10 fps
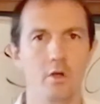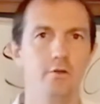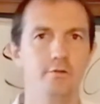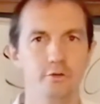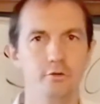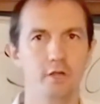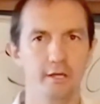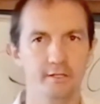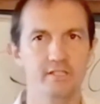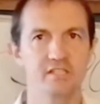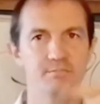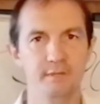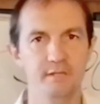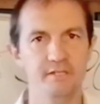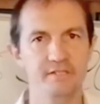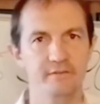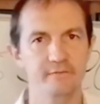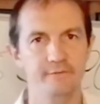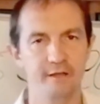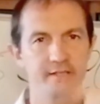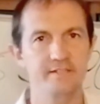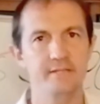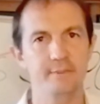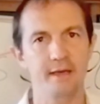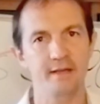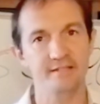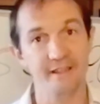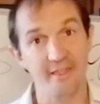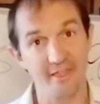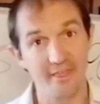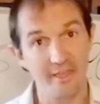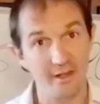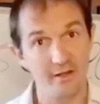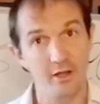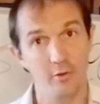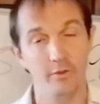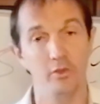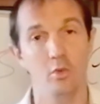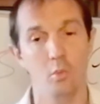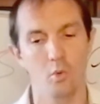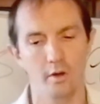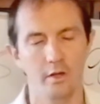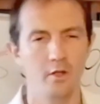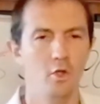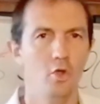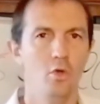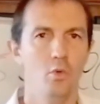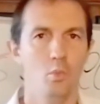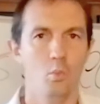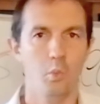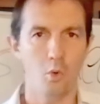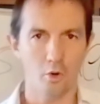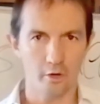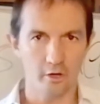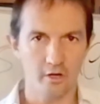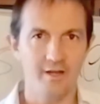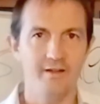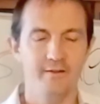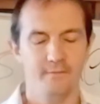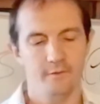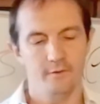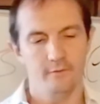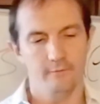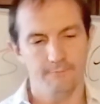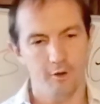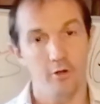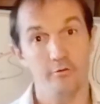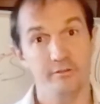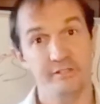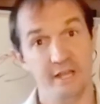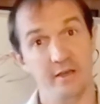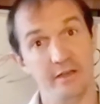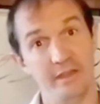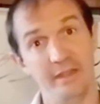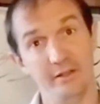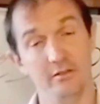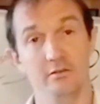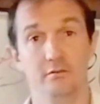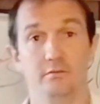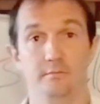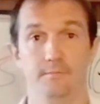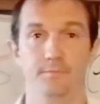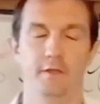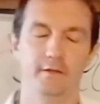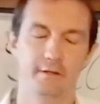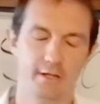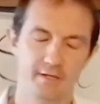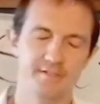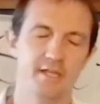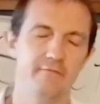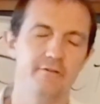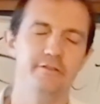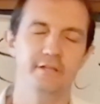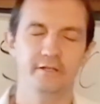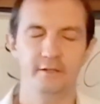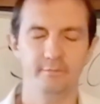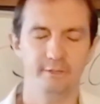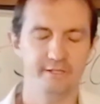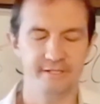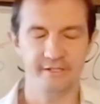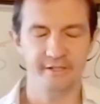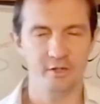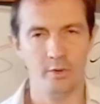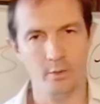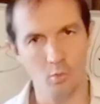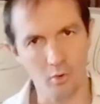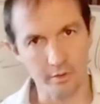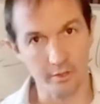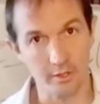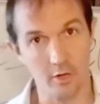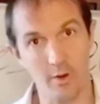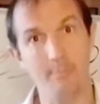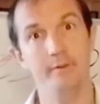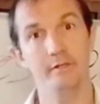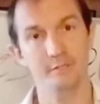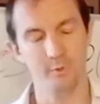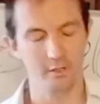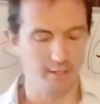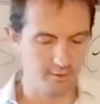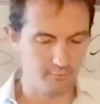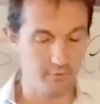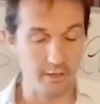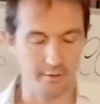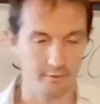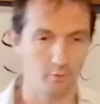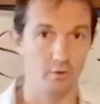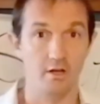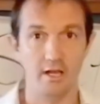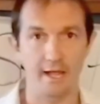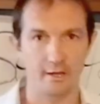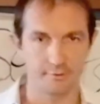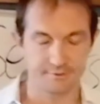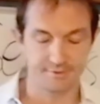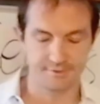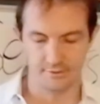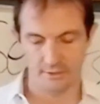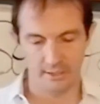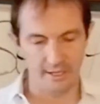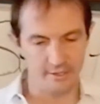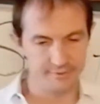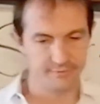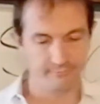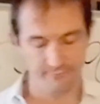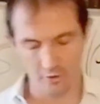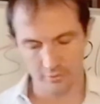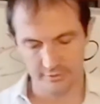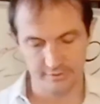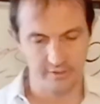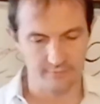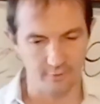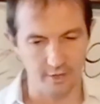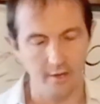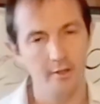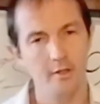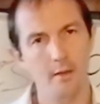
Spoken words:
It won't do like spins and fancy patterns and then go in the water. Water flows downhill. And yes, everything can be seen the other way. Water can go uphill as well, like rain or clouds, fog and stuff, right?